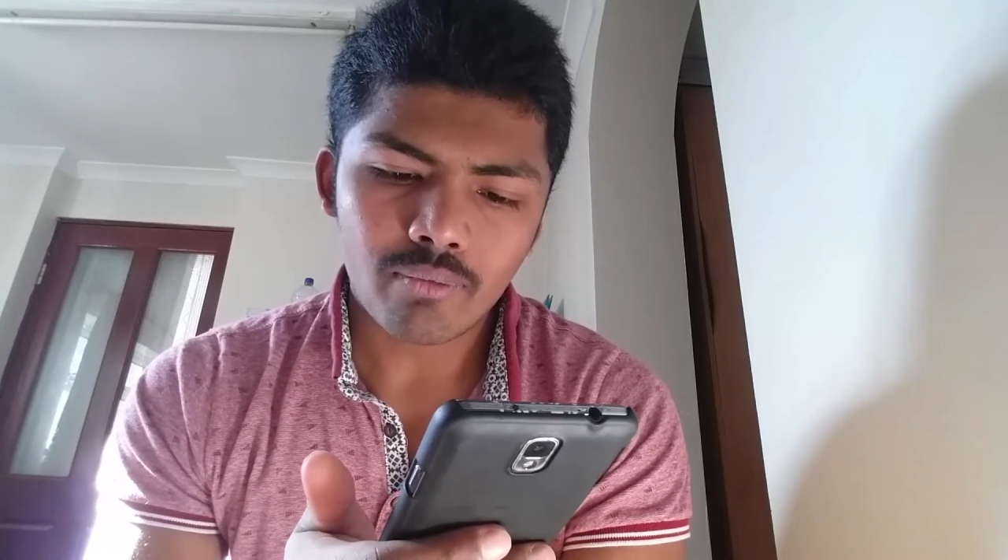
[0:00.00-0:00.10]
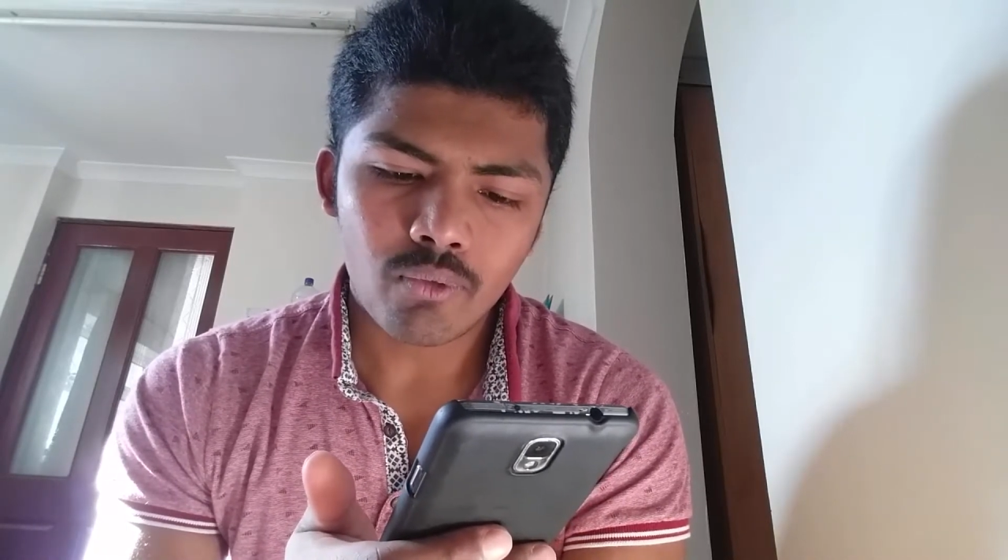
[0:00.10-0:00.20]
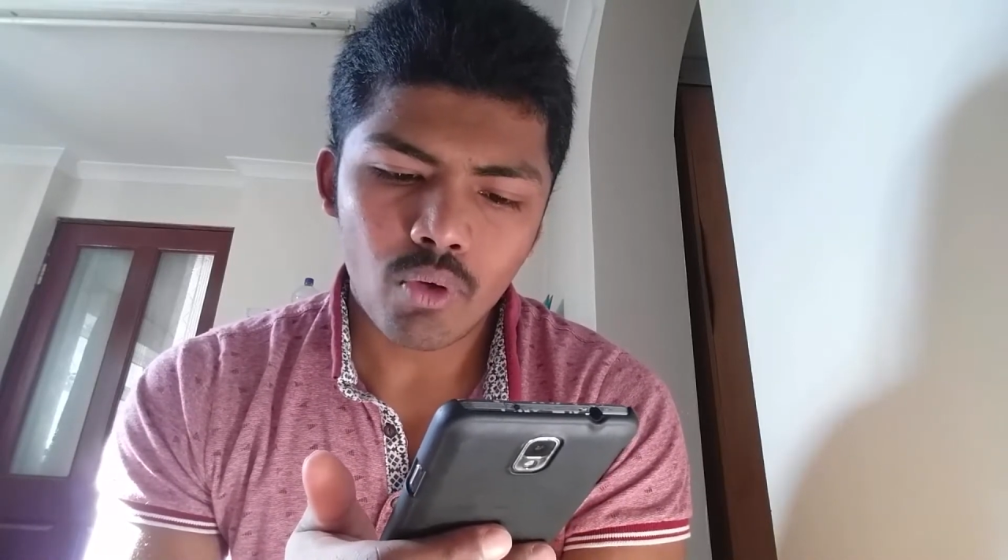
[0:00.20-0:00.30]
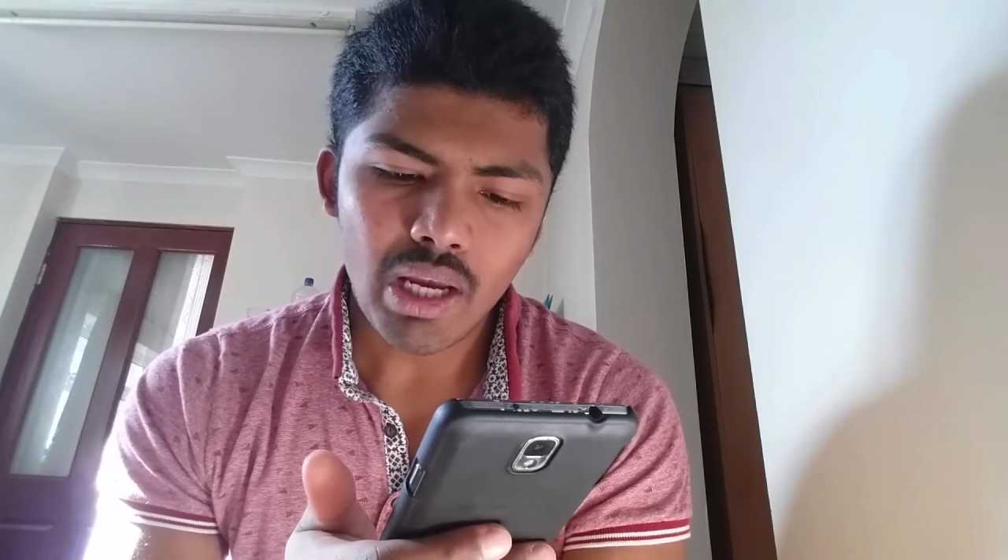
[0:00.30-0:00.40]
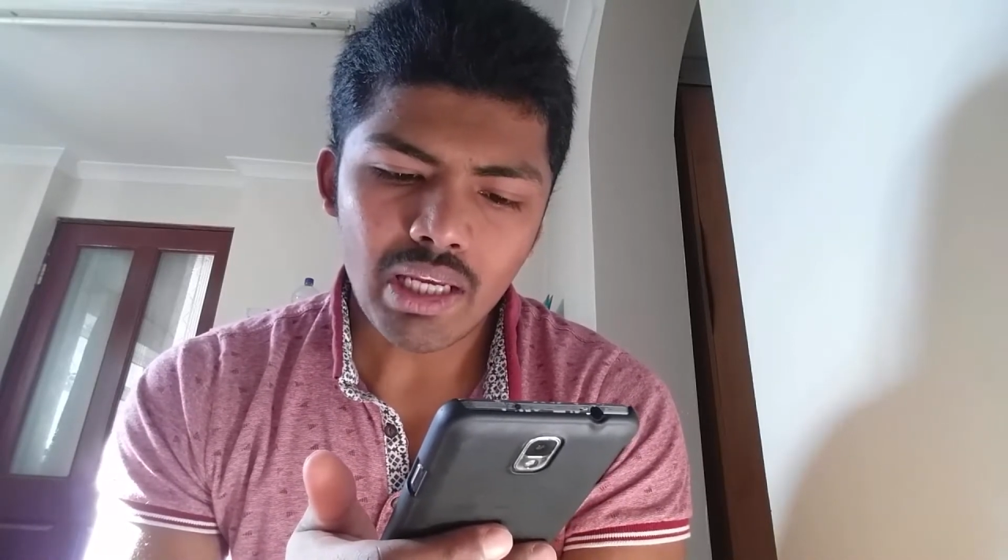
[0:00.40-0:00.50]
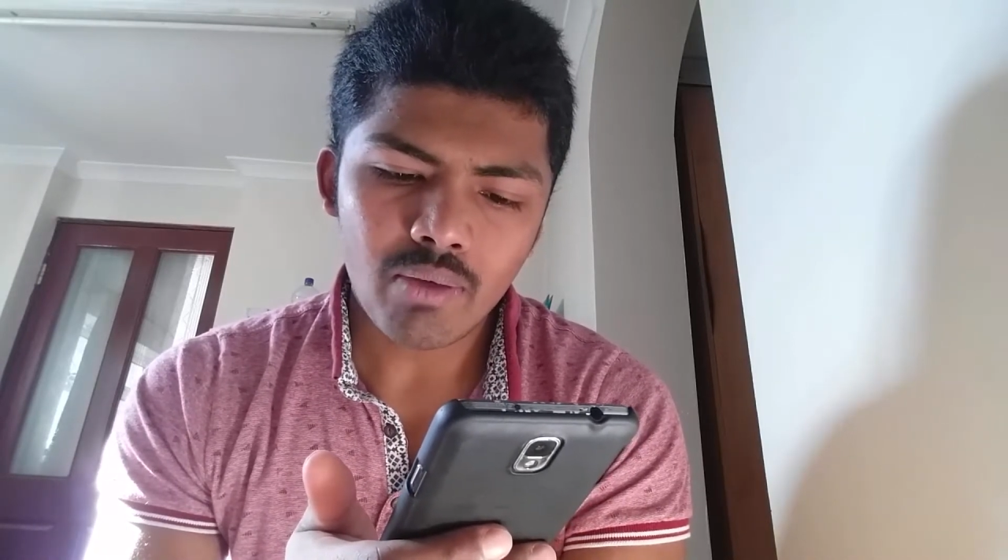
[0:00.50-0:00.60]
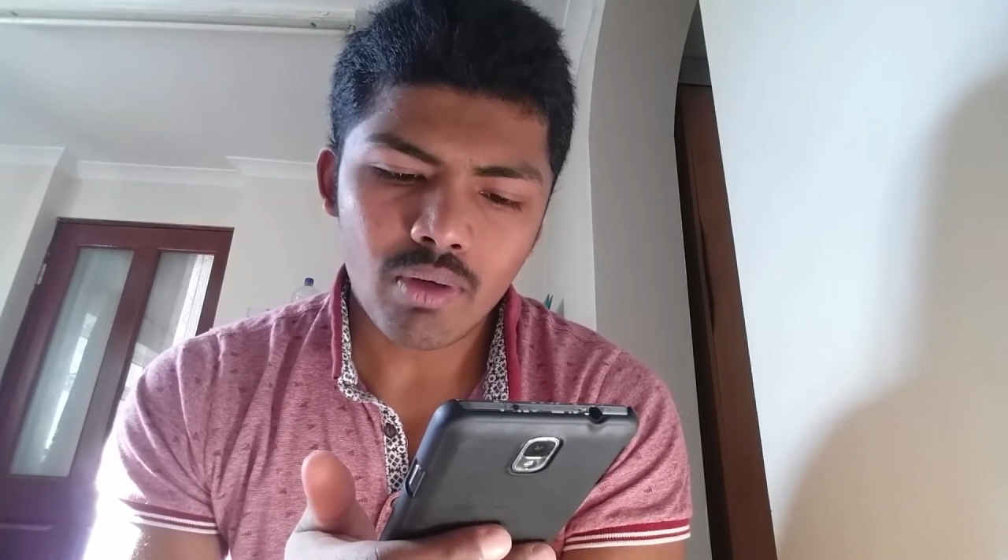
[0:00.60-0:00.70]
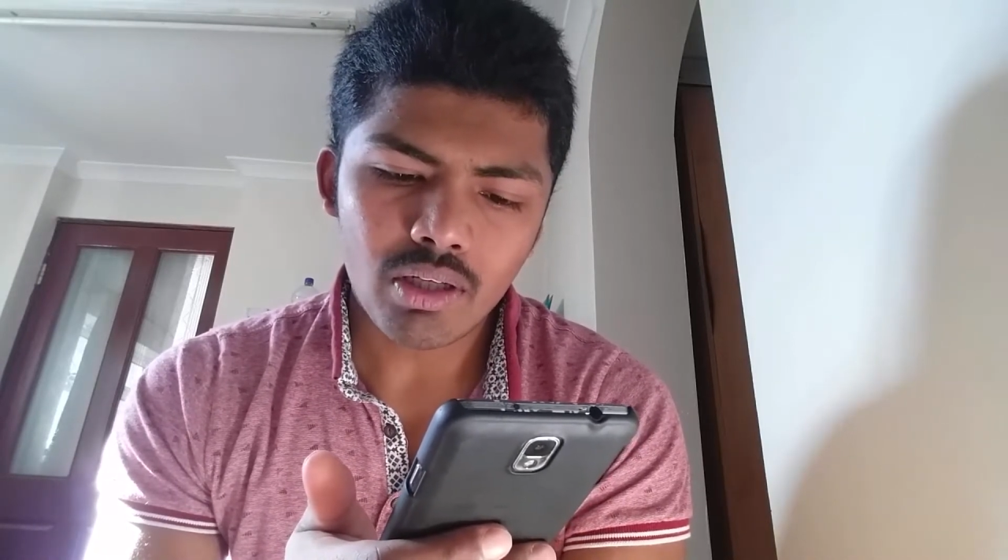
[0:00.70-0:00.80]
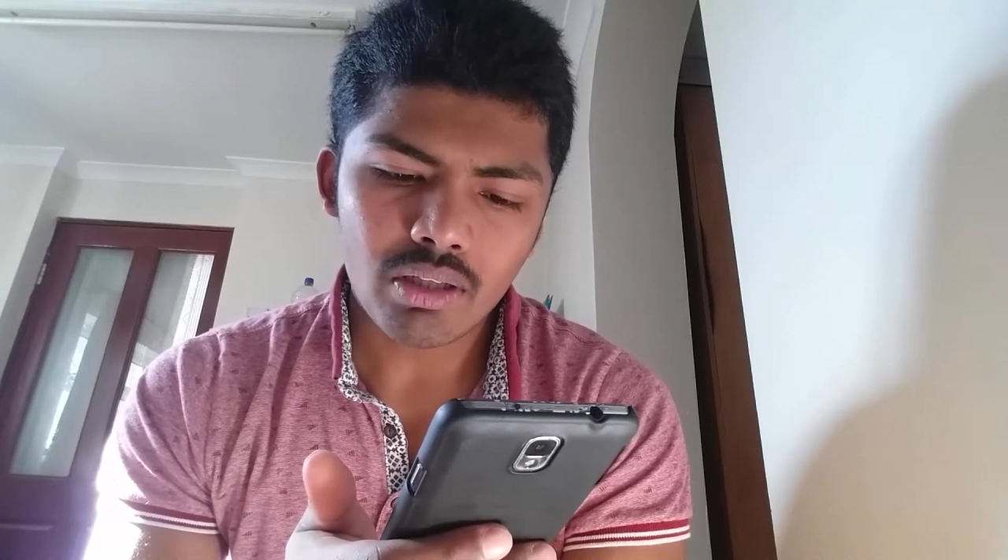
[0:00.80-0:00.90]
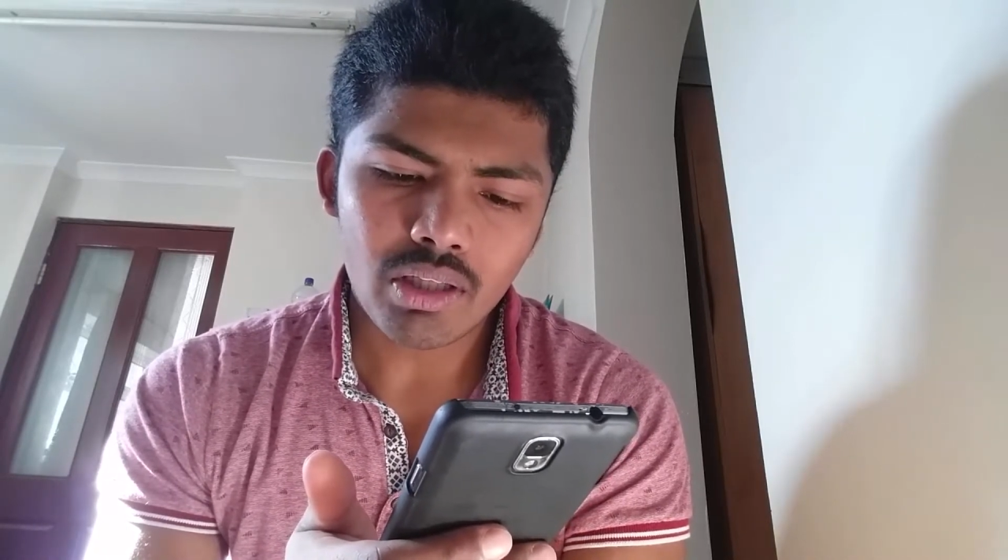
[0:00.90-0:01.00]
for
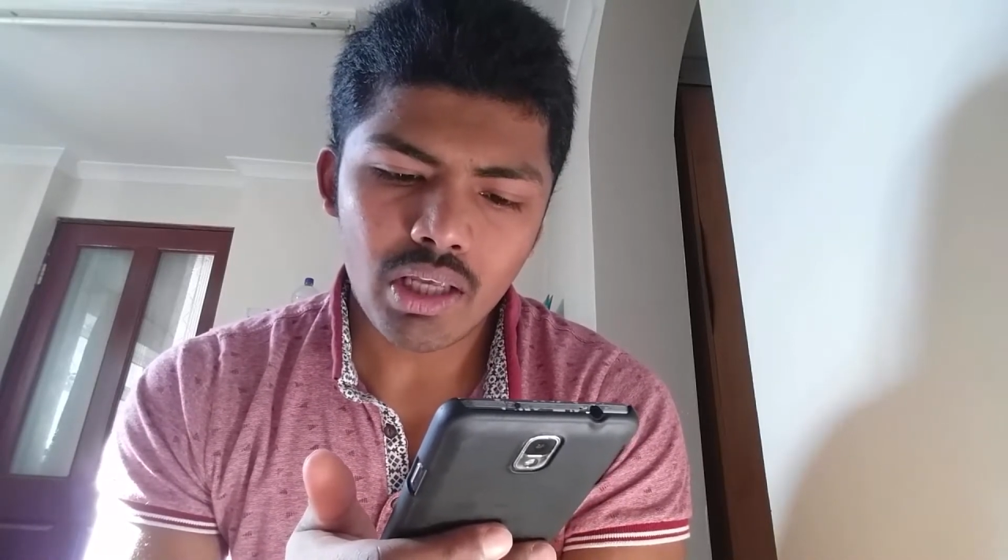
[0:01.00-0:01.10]
anyone.